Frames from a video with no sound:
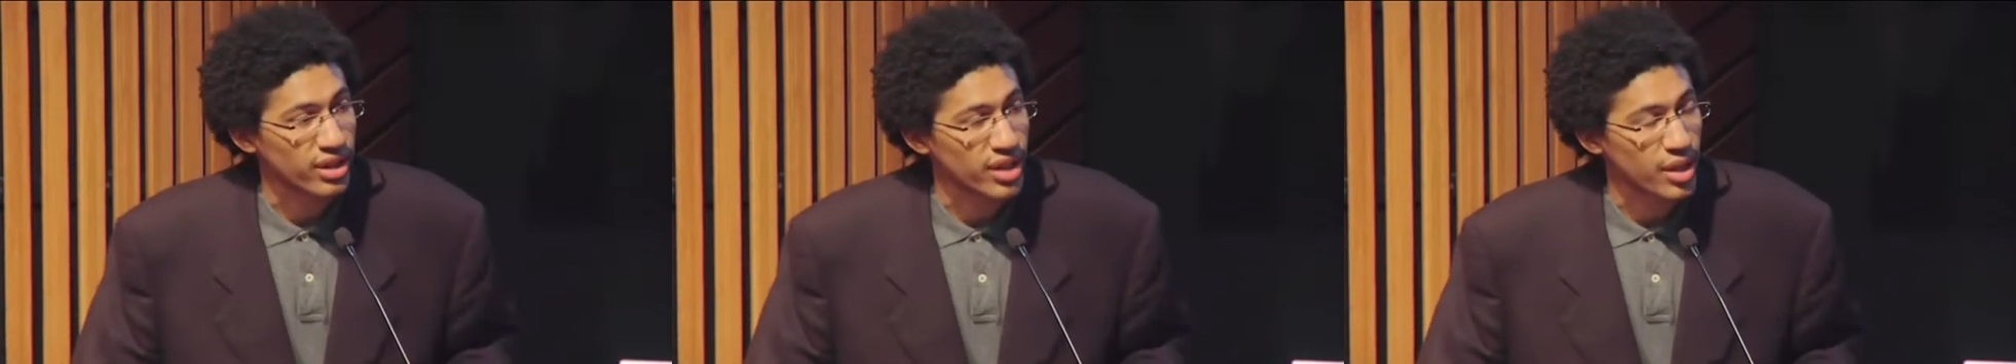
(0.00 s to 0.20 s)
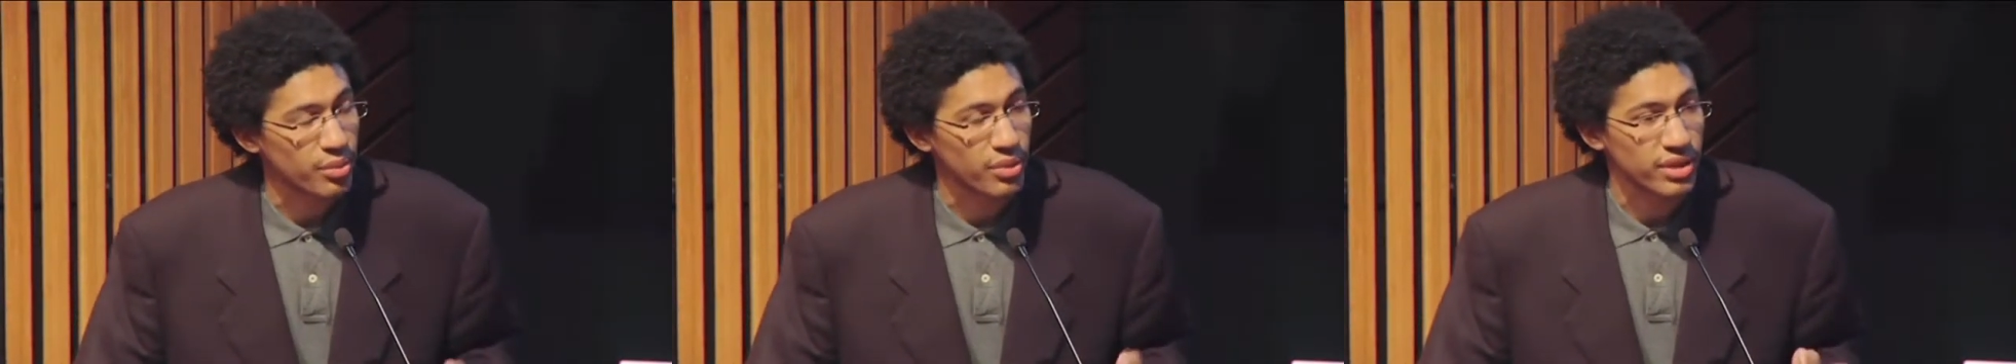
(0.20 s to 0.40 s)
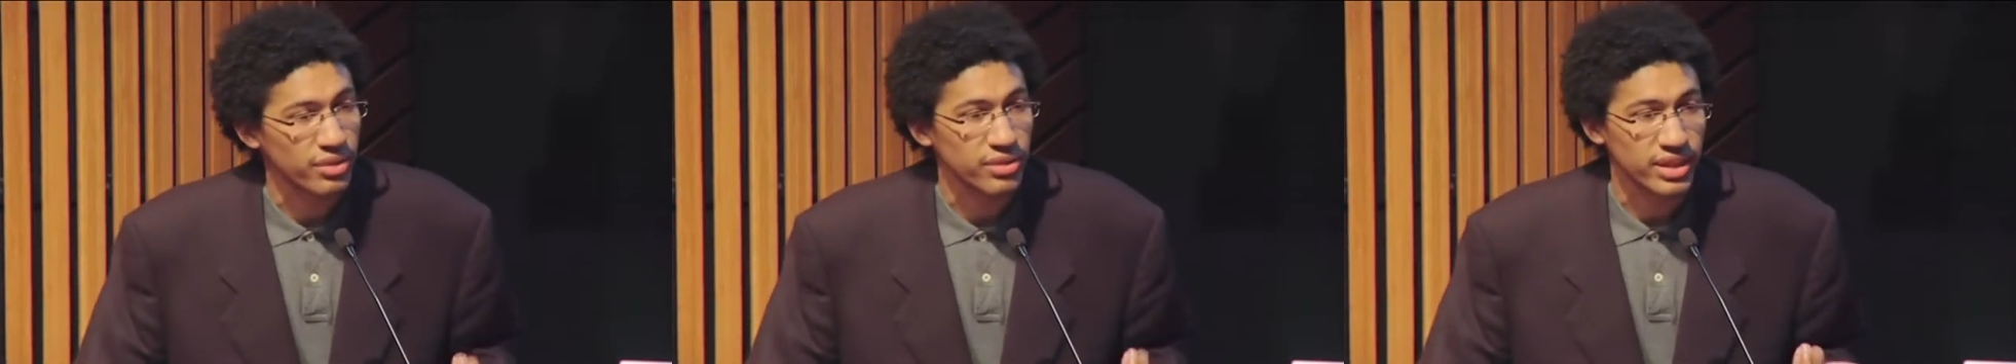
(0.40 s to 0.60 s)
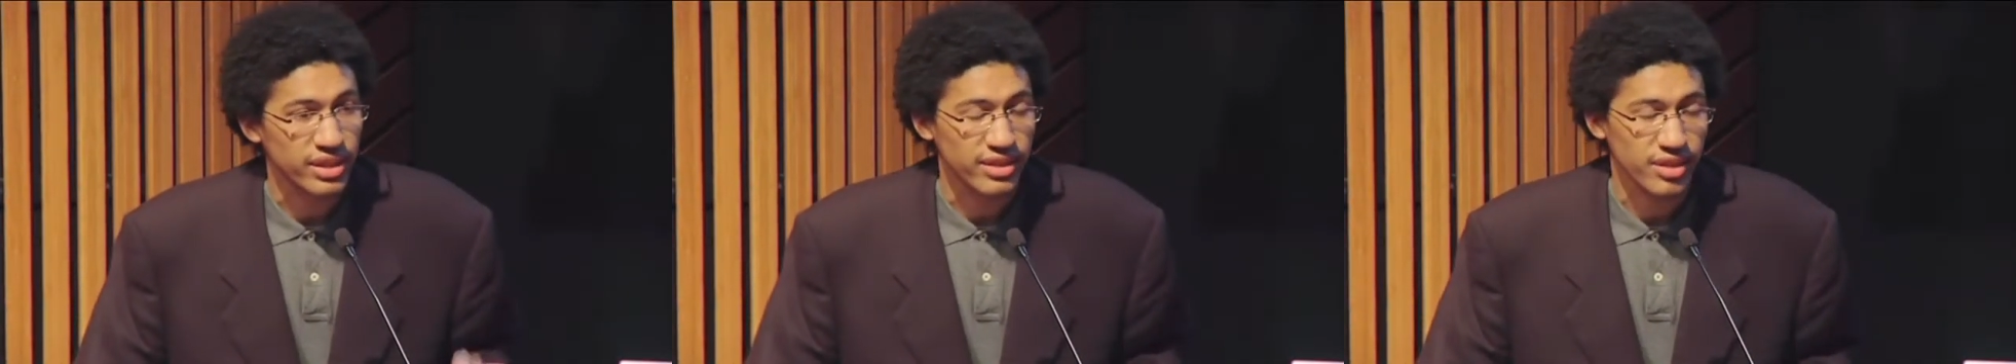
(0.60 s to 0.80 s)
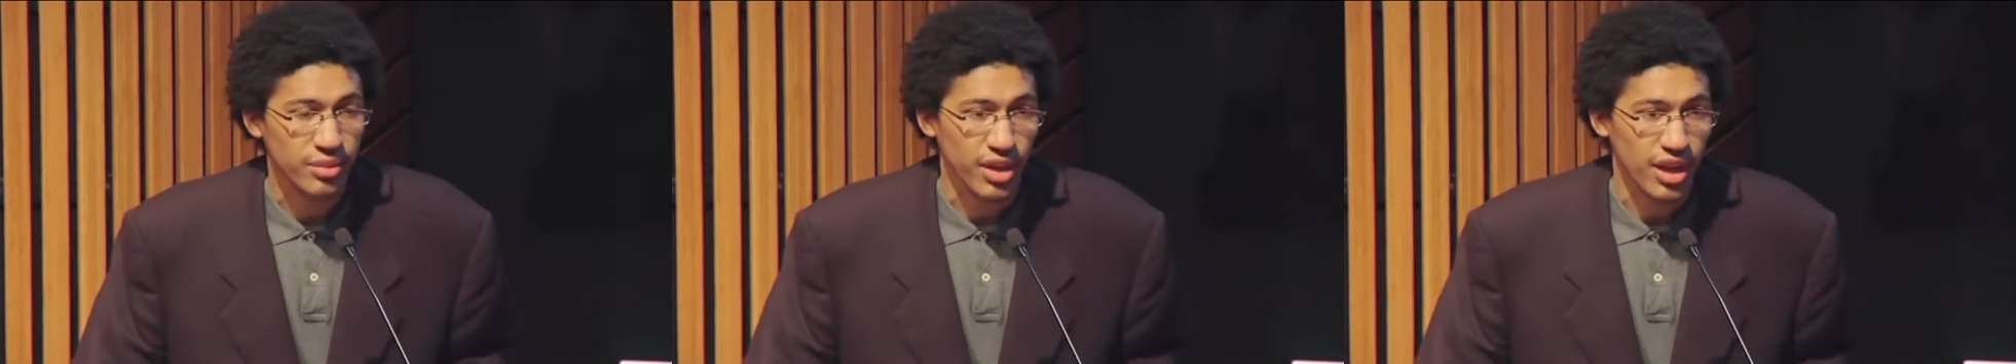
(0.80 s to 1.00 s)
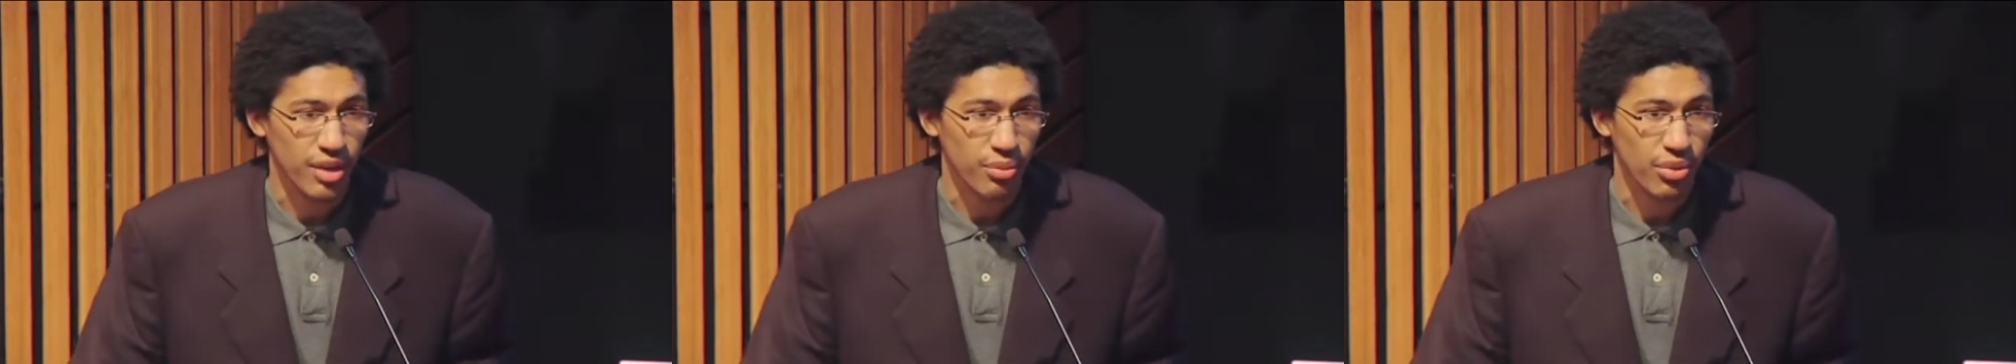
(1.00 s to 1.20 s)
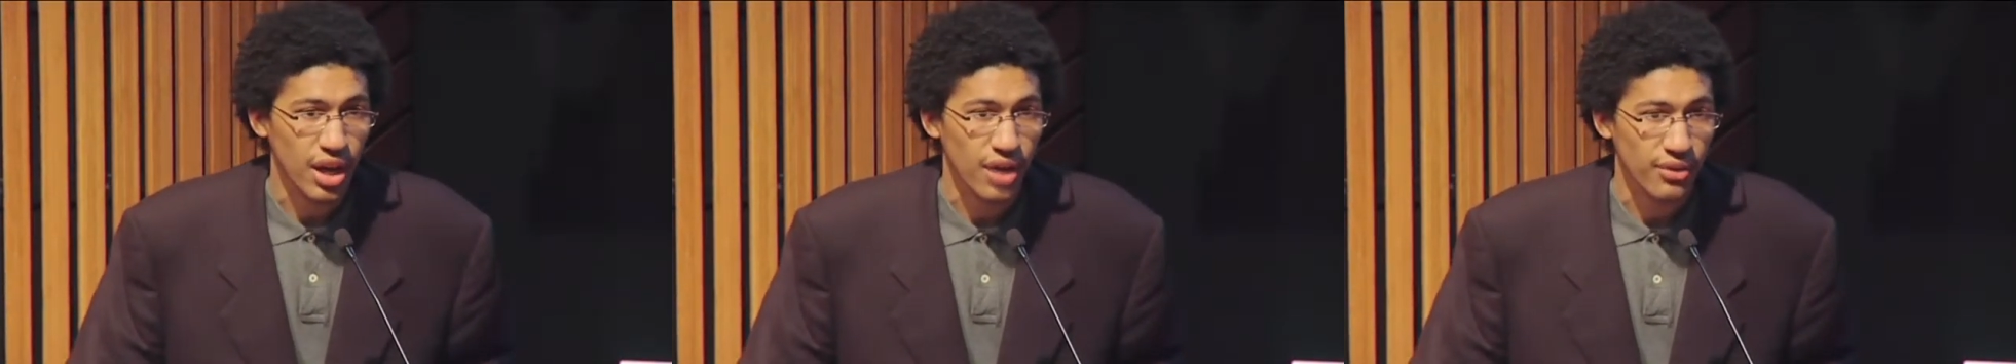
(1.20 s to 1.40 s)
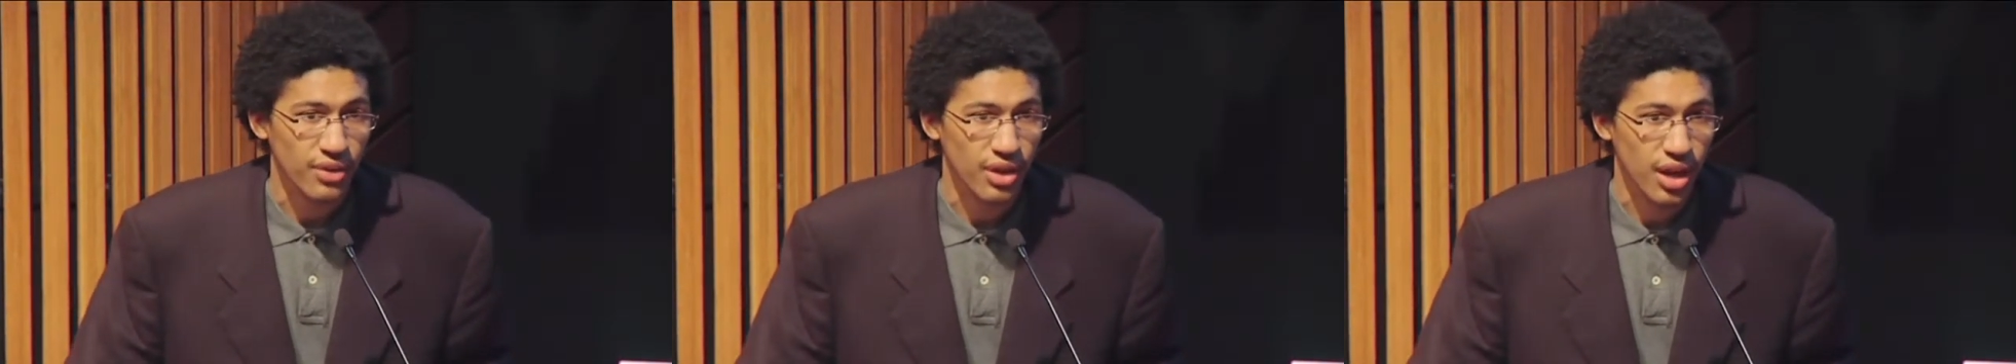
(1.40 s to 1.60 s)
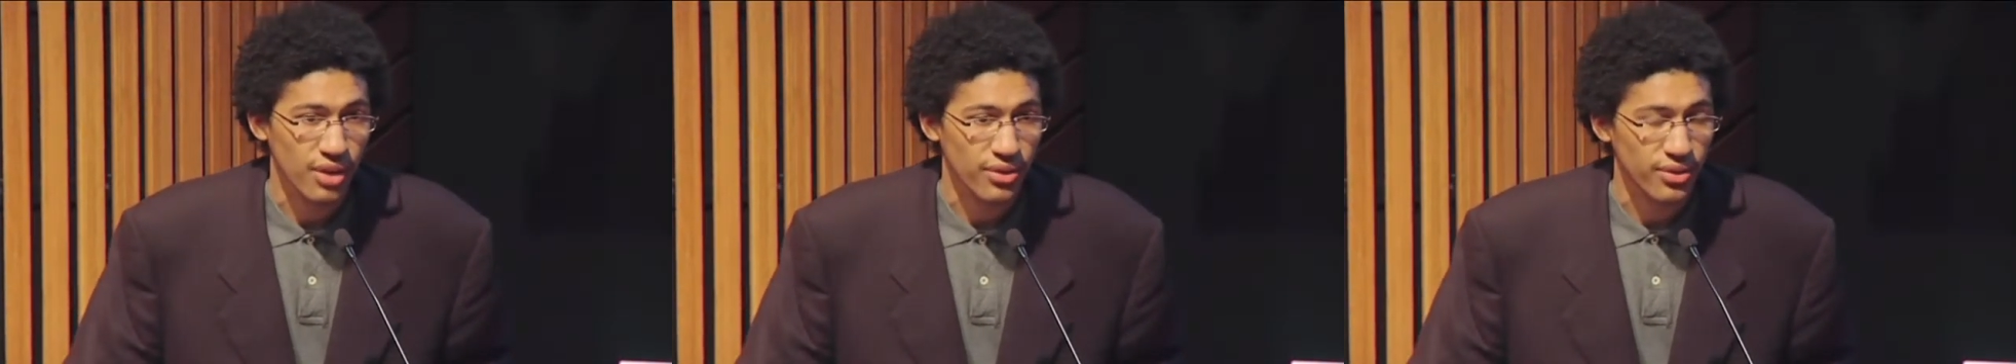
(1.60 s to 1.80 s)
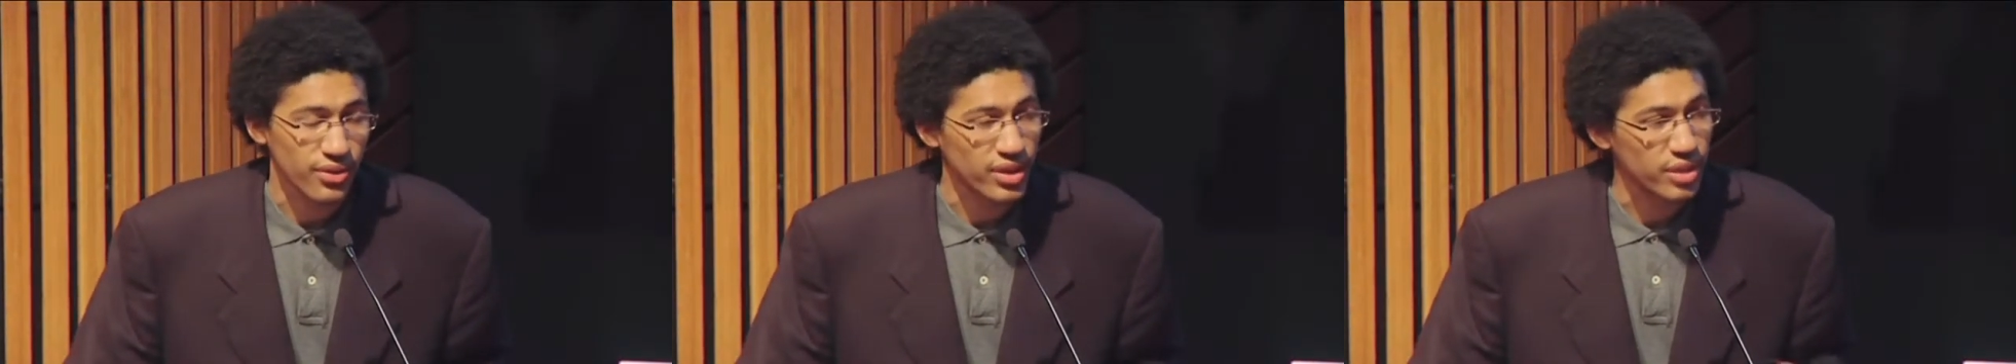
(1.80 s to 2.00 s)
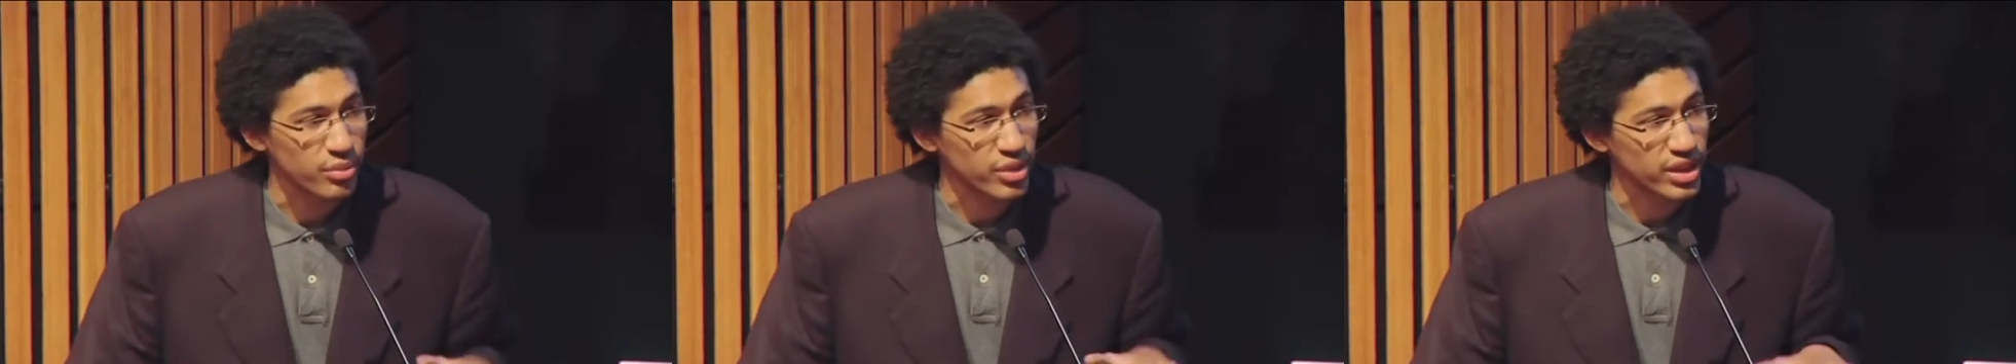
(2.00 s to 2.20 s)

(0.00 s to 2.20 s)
it up and get some kind of profit off of it,